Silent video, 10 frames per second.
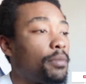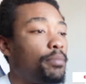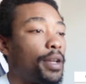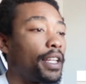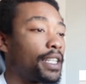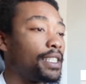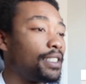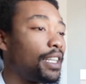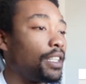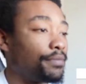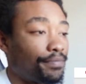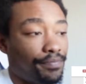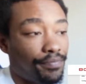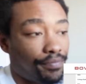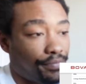Pelicans Heat.
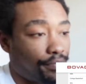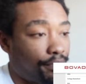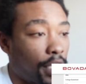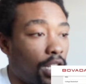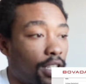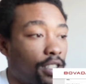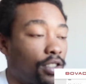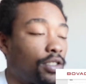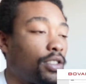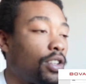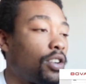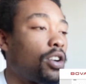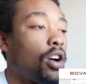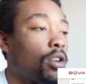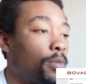Pelicans are
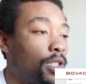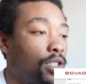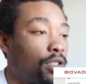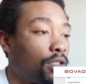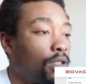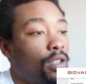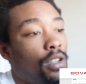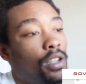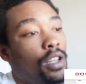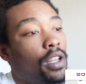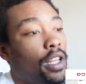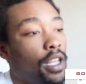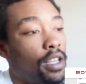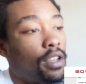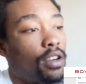garbage.
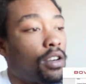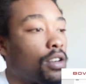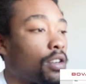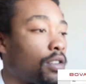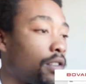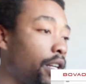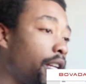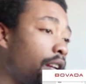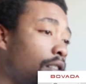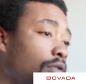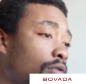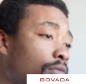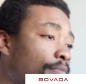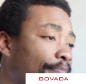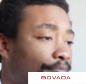Heat are great at
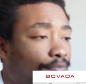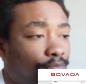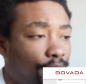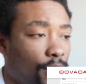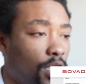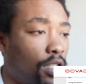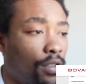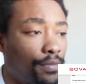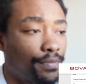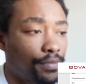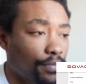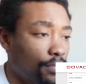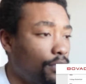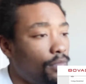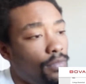home. So
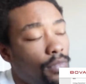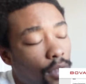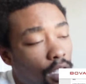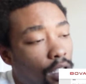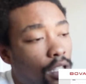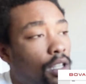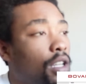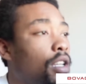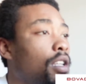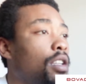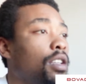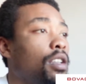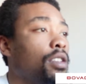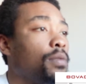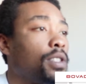
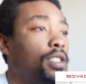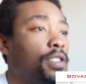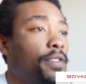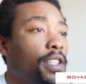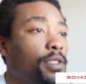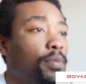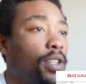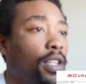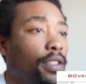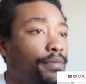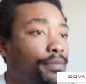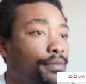is what's his face playing?